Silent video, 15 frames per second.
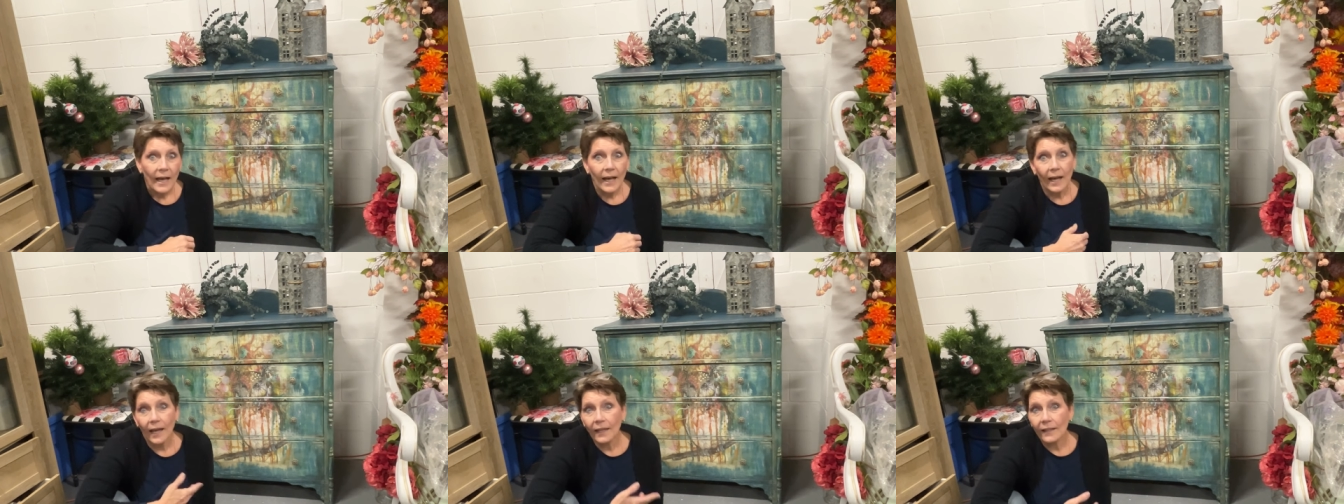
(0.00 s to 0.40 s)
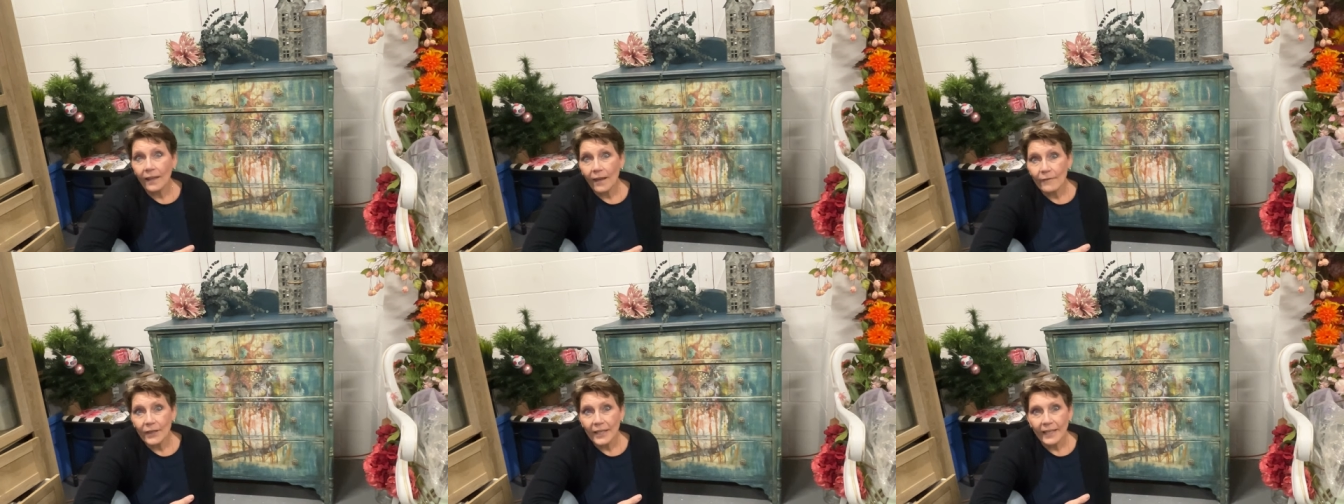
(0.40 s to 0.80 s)
I
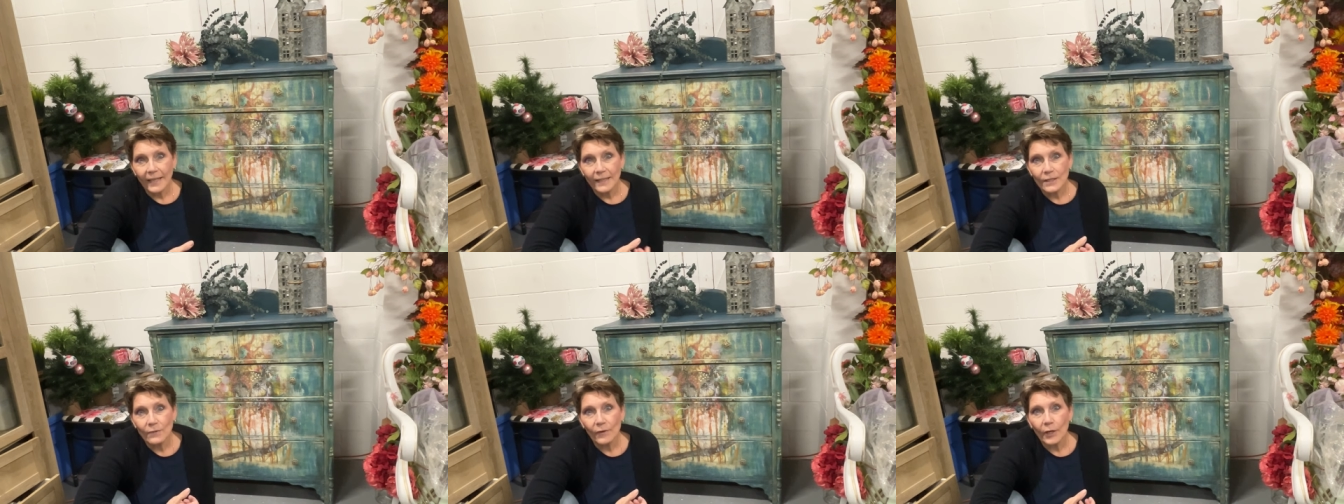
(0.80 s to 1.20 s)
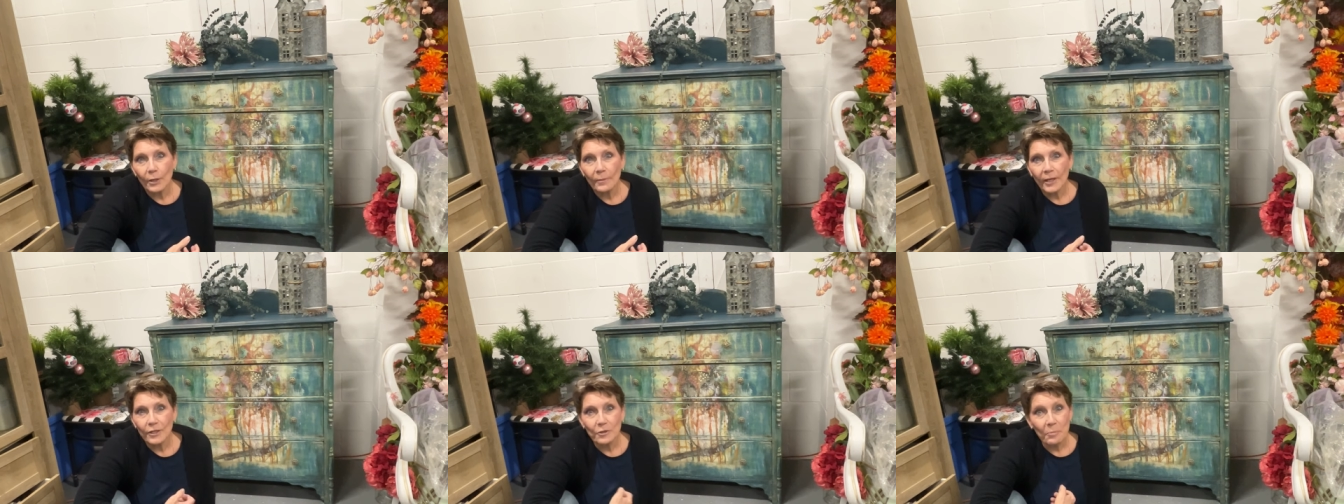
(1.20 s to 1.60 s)
love it. It's very
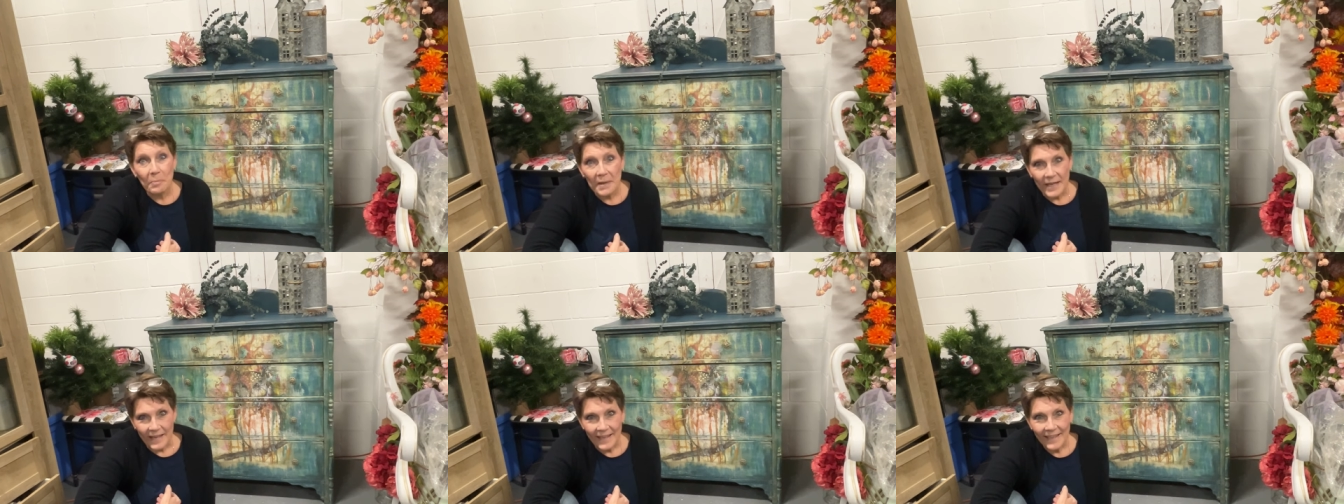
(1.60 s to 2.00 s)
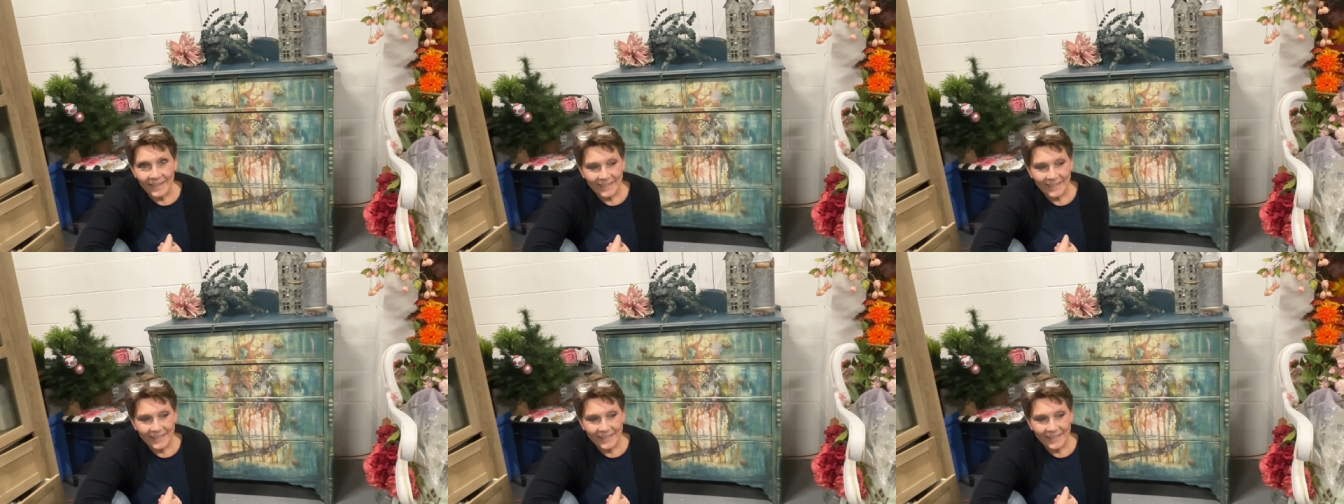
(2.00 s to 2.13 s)
much me.